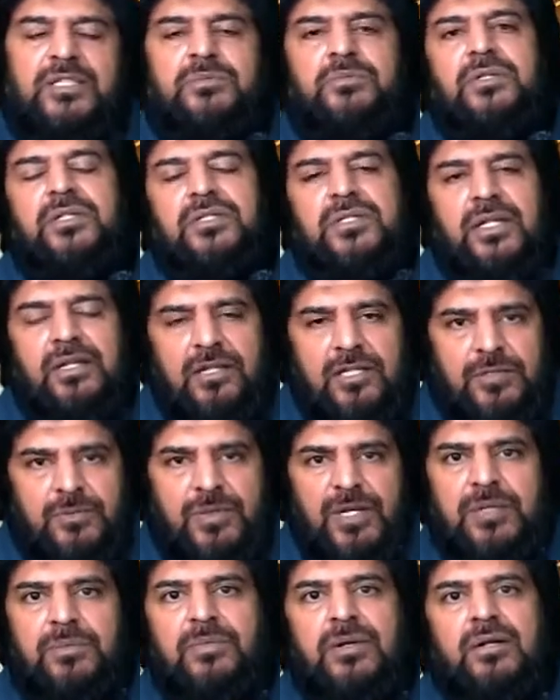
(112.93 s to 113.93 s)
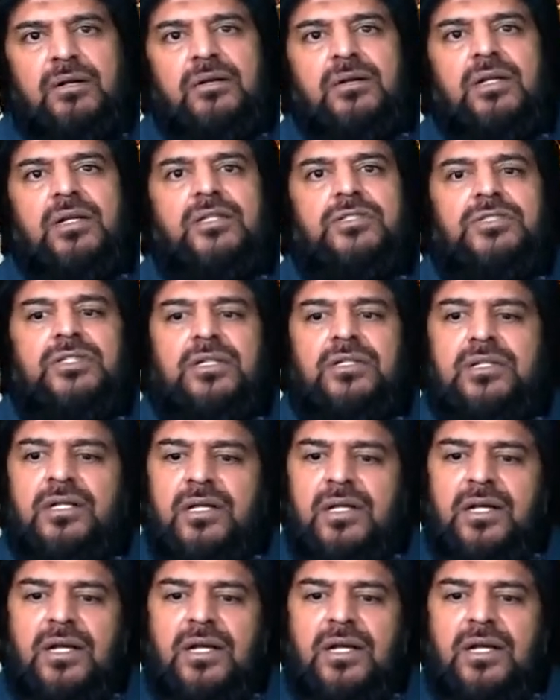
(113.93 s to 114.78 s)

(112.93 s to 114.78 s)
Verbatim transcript: me, they respect my religion,